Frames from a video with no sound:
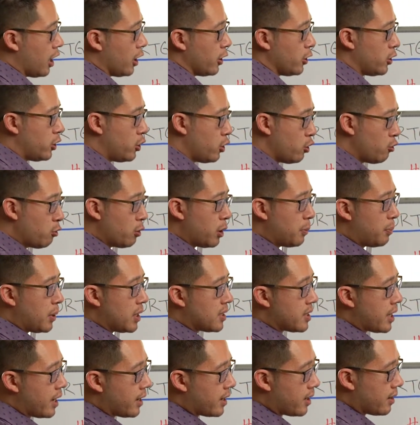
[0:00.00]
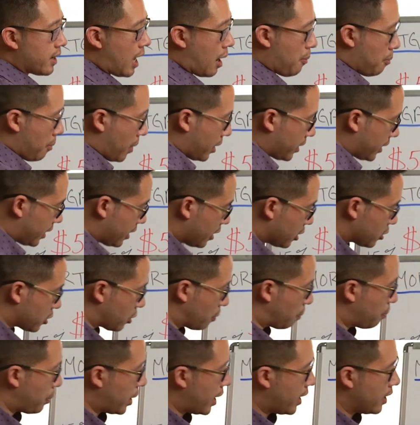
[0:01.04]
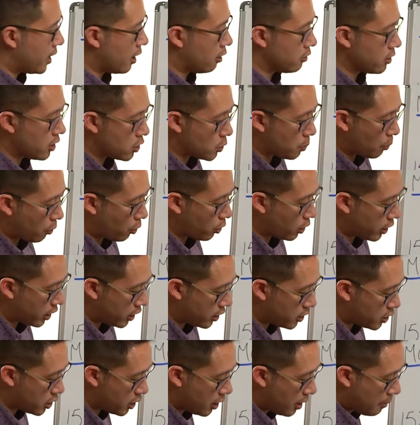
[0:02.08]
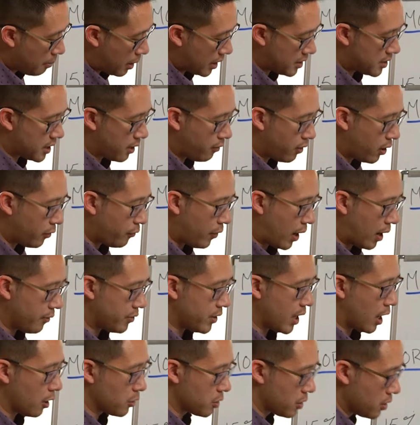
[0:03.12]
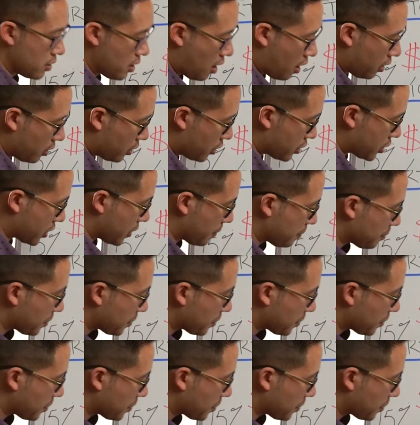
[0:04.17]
You would be taking that money to pay down this mortgage by $75,000